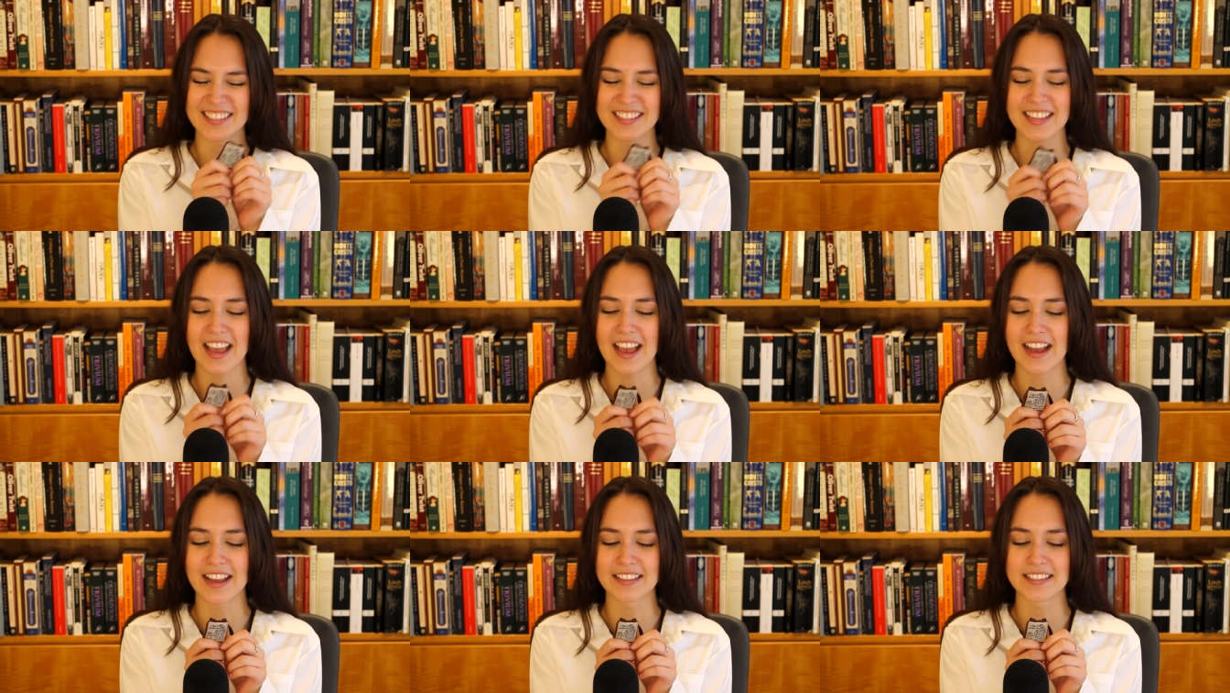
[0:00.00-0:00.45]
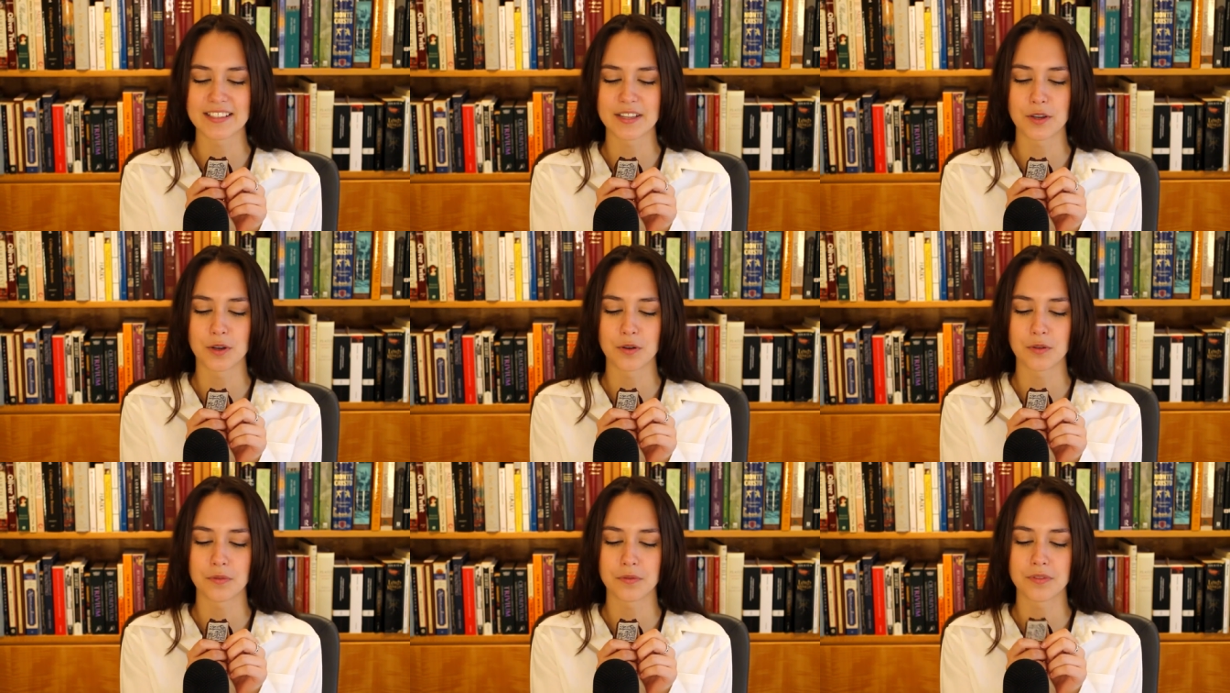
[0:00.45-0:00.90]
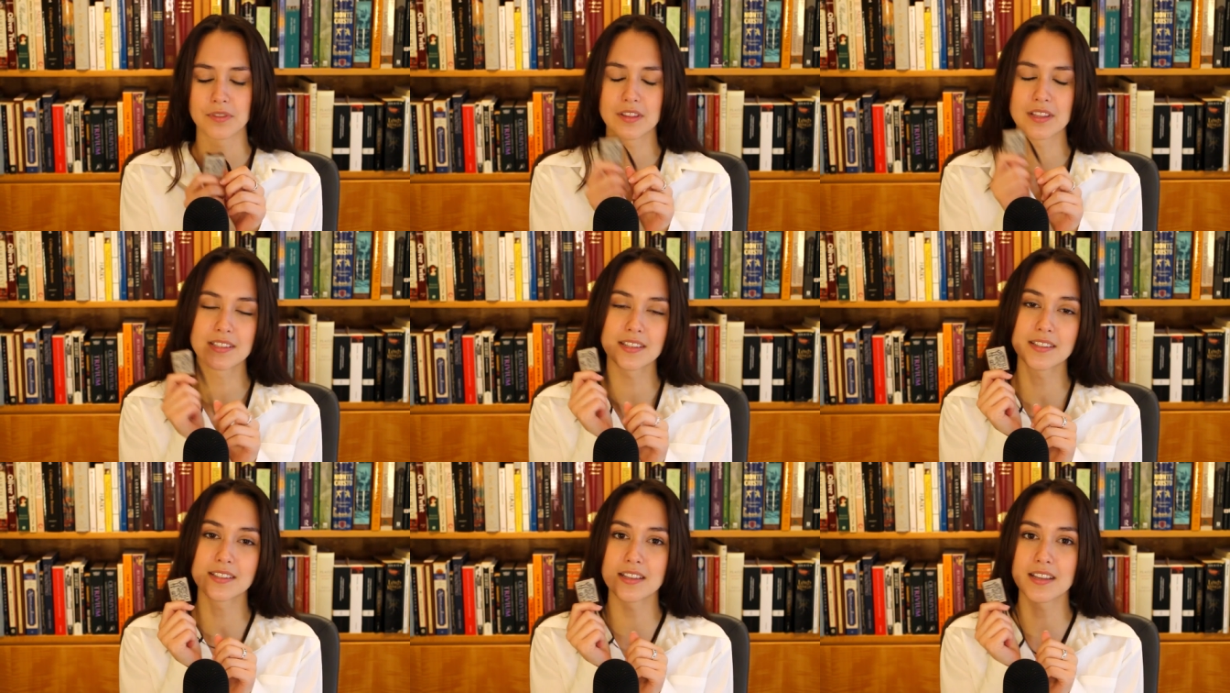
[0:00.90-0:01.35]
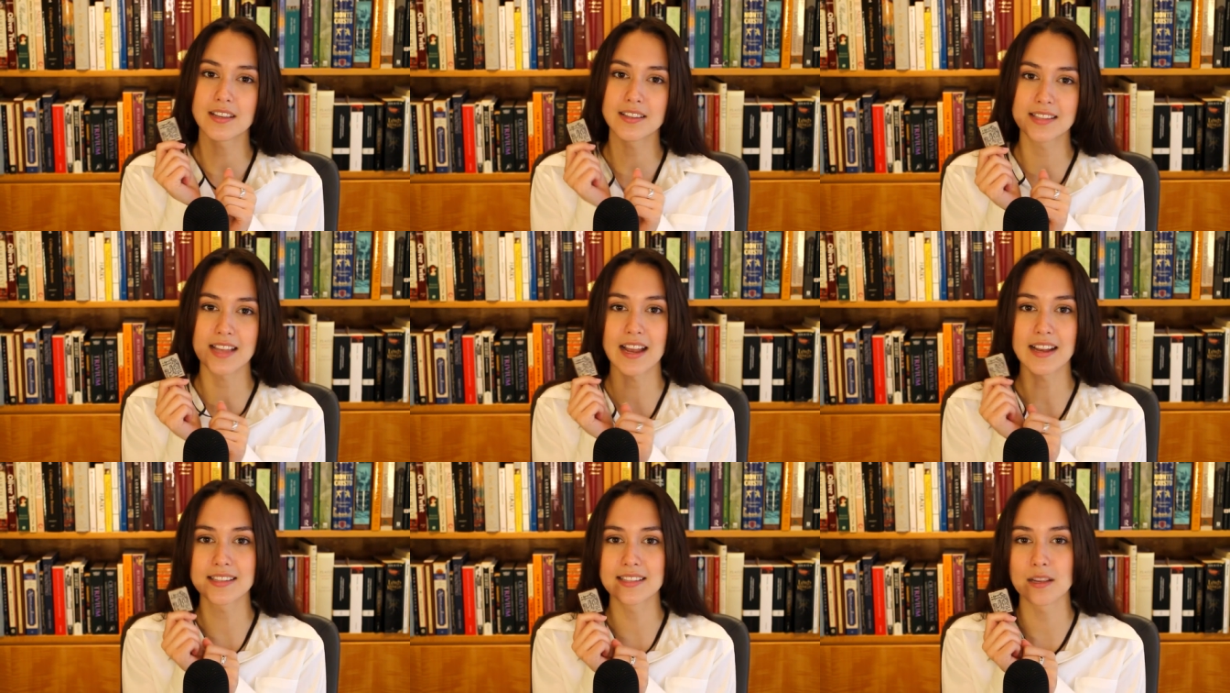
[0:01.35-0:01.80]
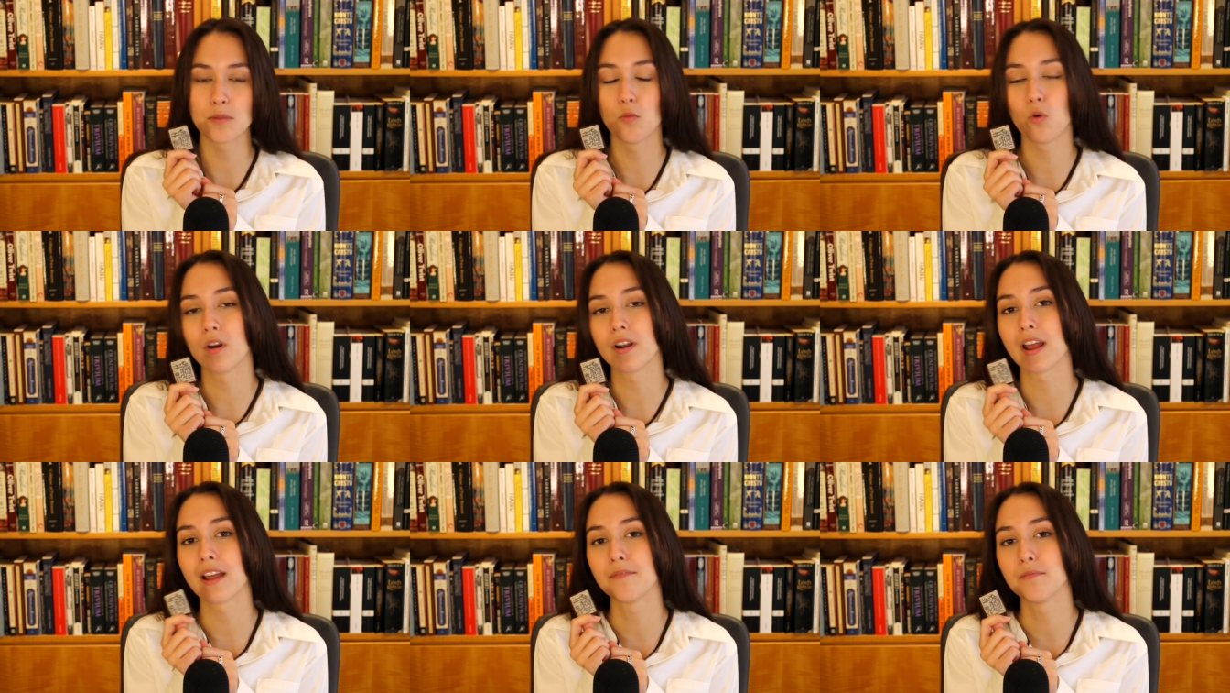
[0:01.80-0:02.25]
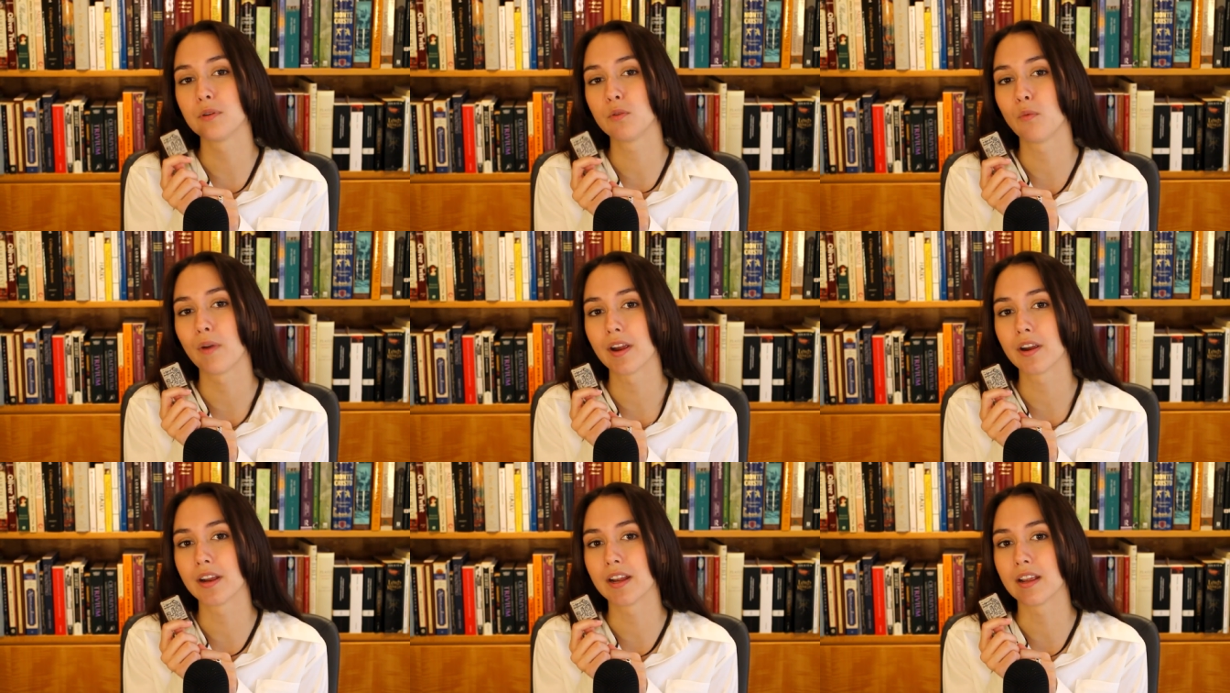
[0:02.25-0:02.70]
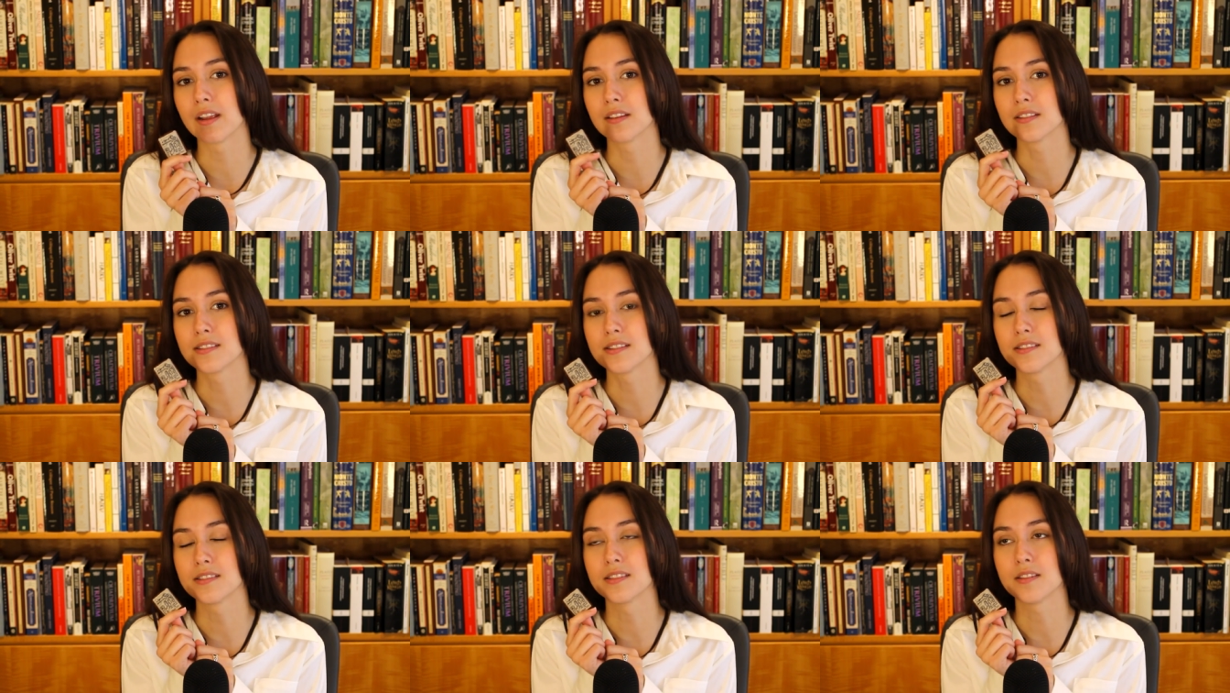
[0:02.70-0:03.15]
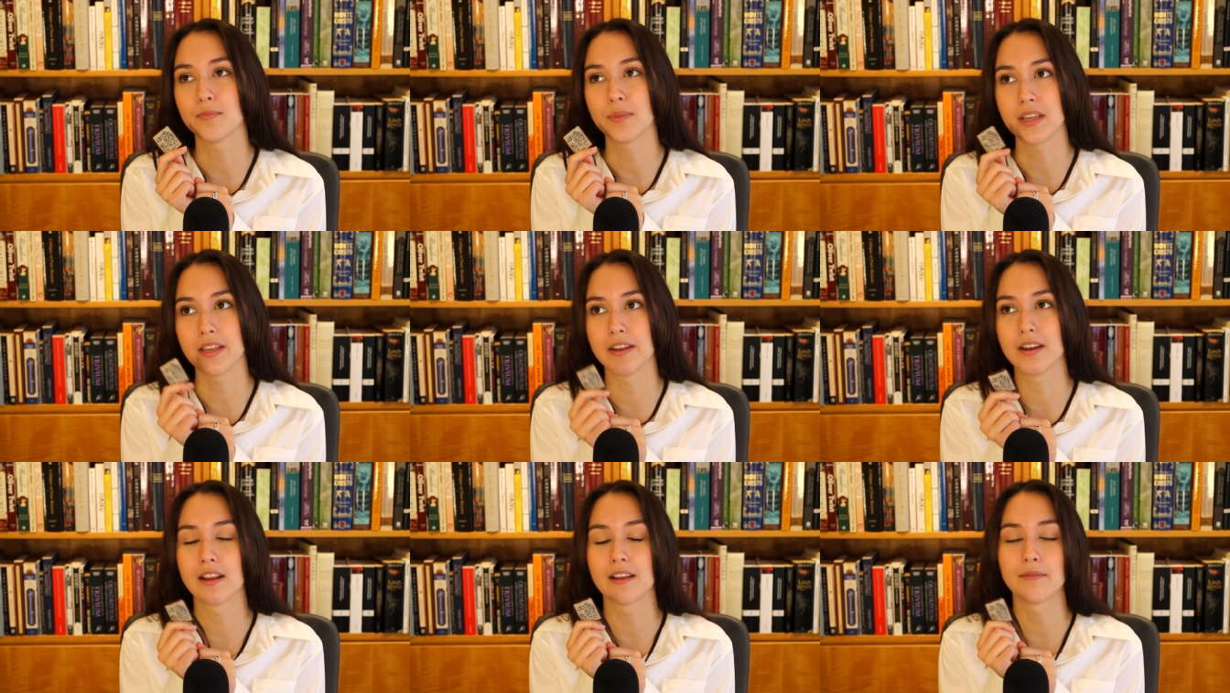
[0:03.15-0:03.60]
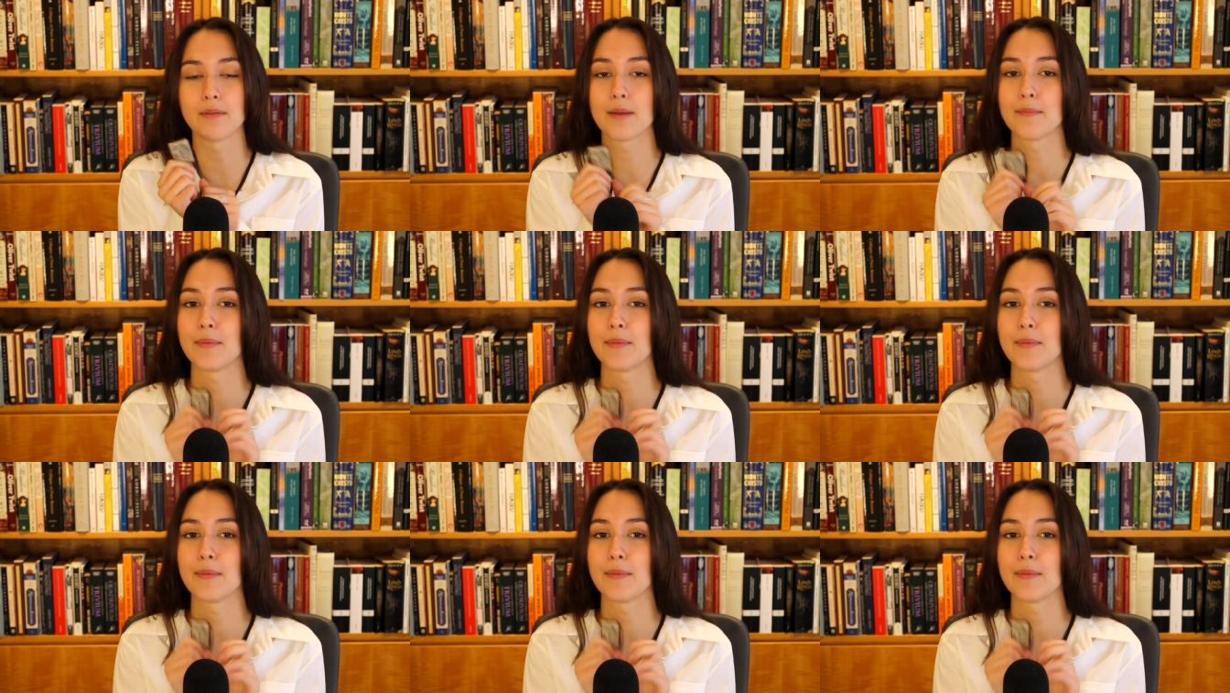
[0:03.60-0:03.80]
Yeah, so this is the exact same one I've been wearing since the beginning of my